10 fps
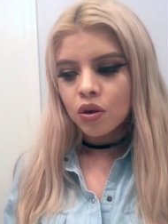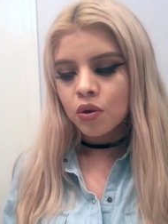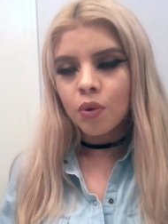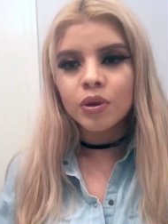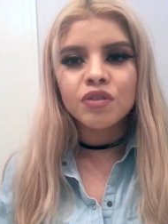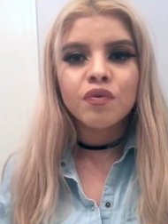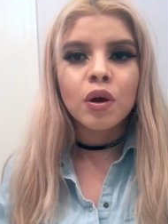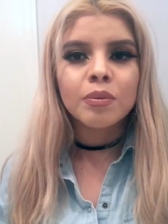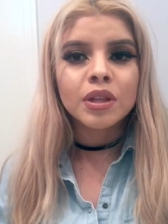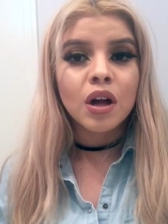known in
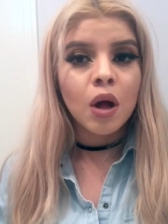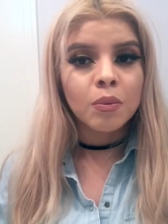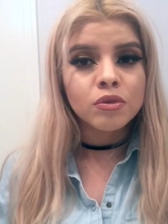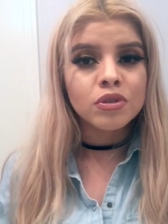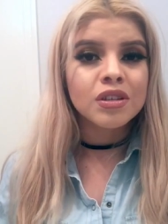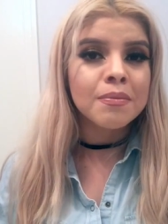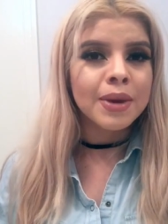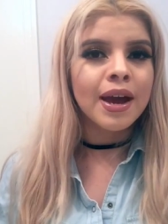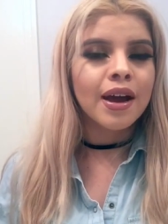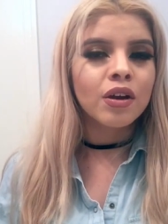formula almost to
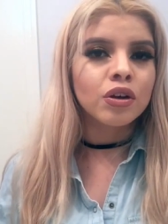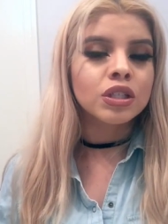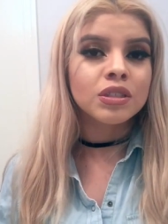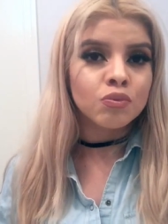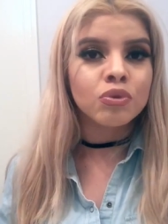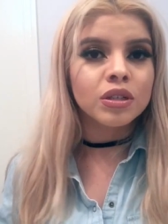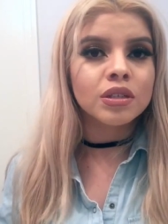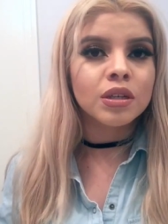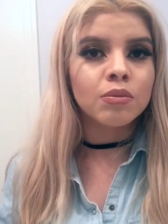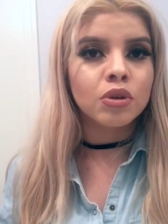MAC or really
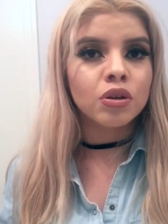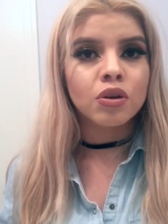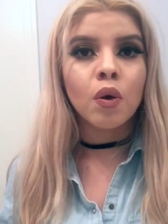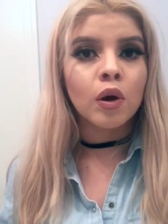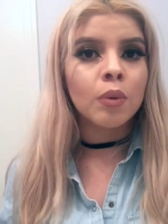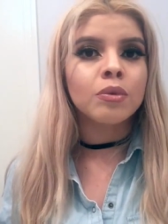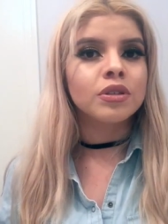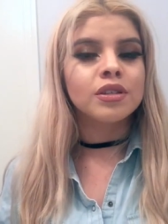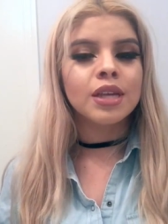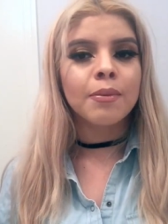similar or
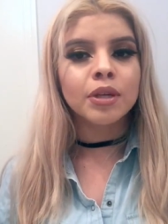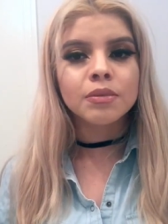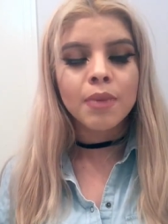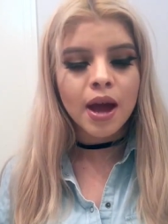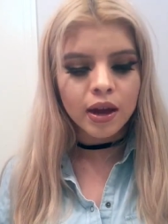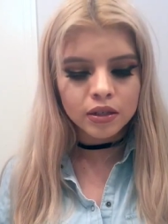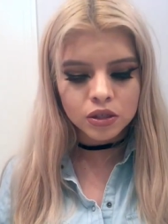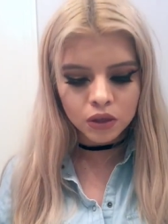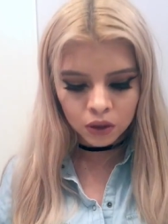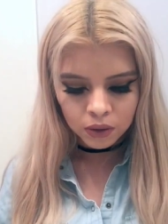almost the same as MAC.
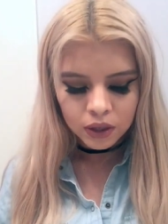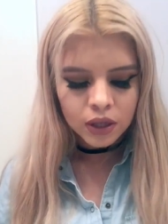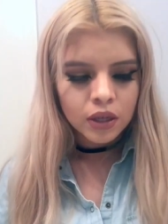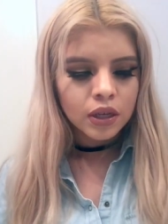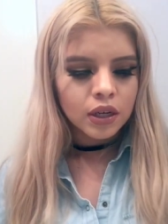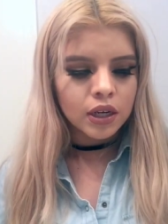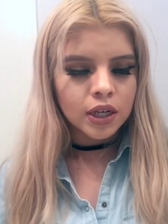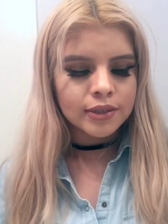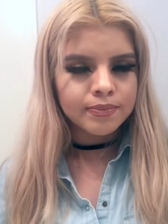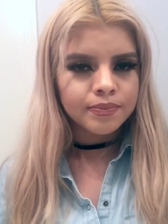So
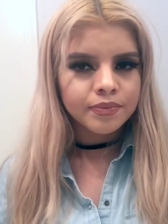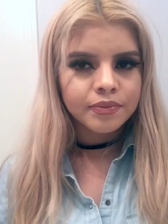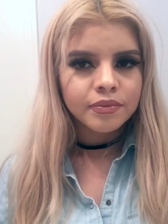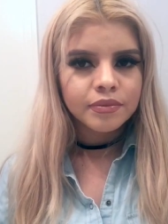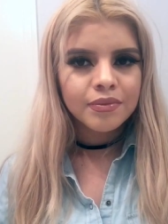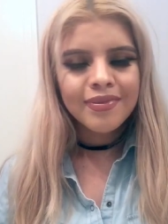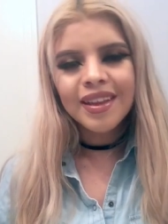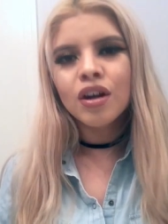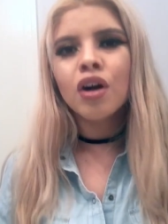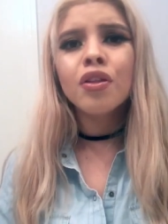
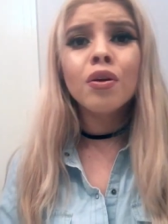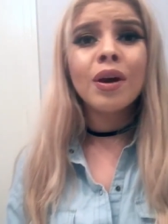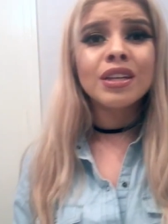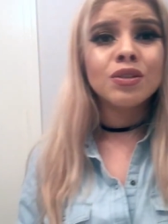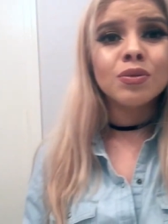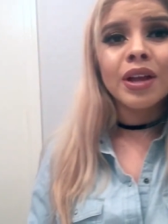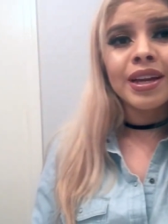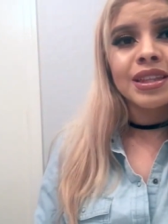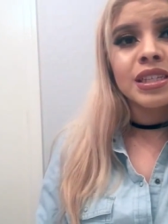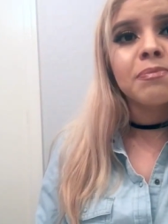although I do
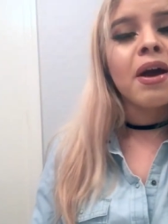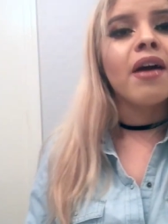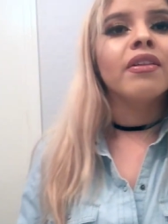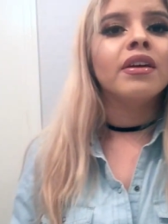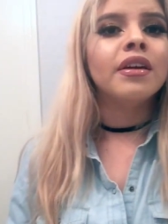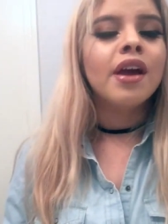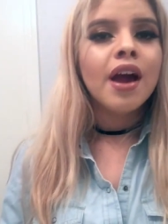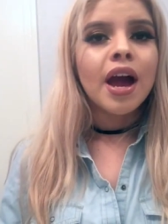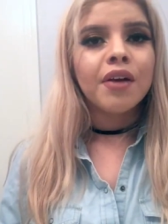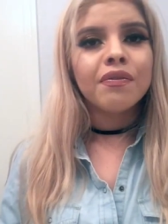like this palette,
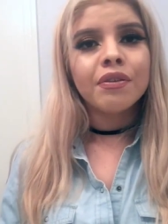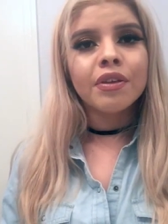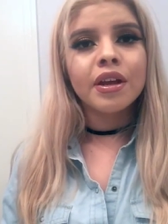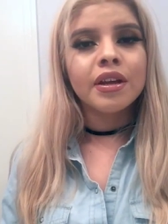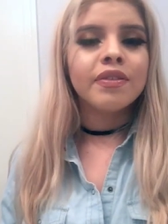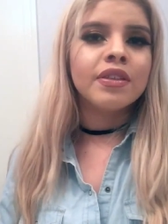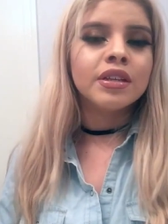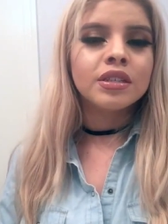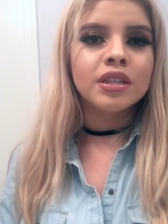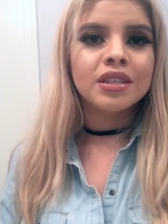I feel that the
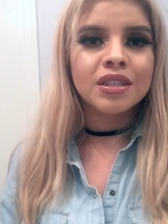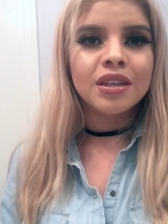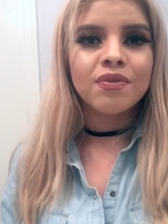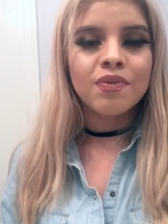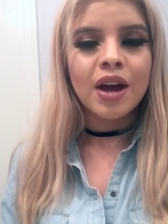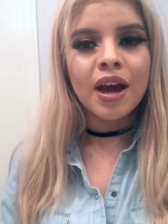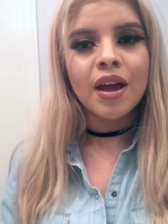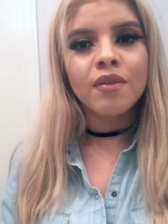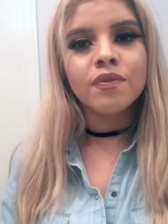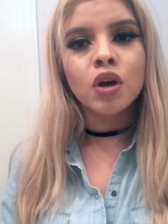
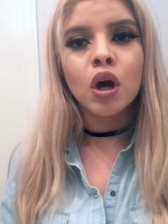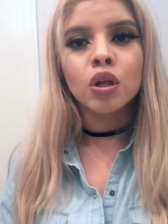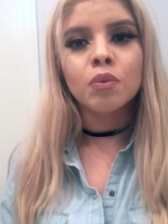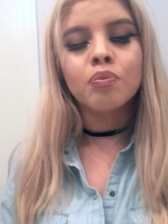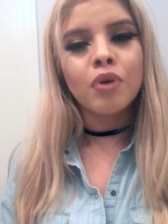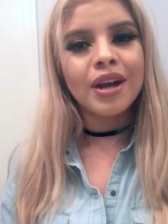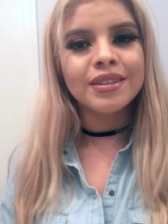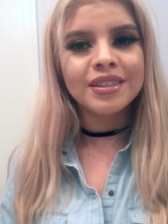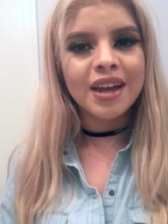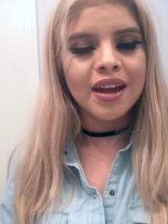$65
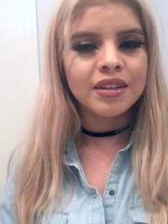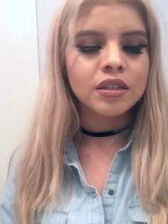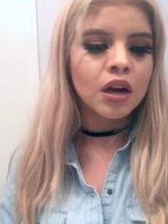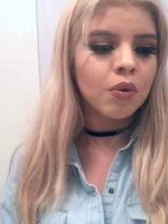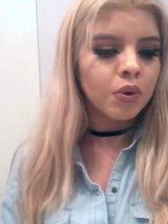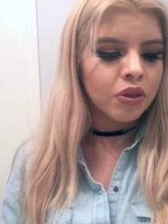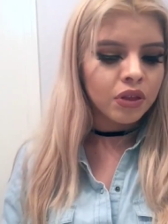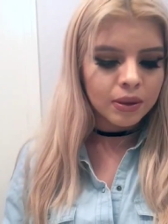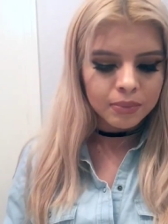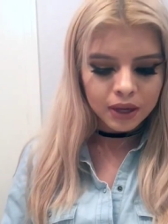price tag is not worth
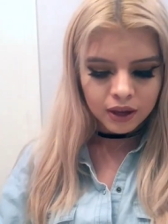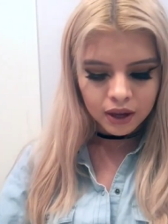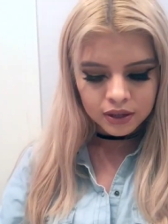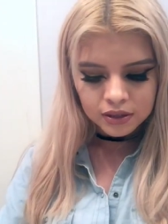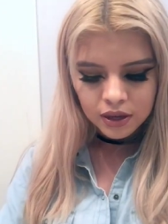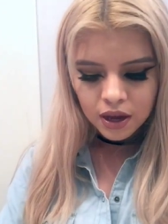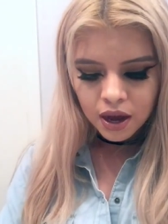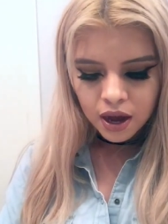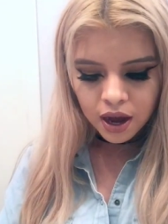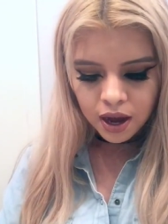it because
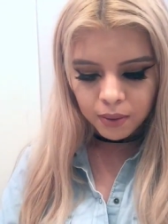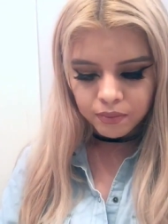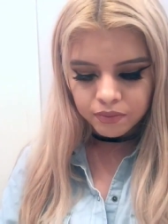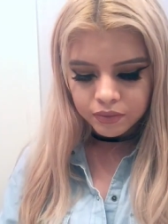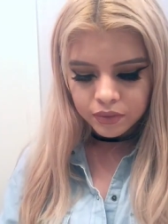some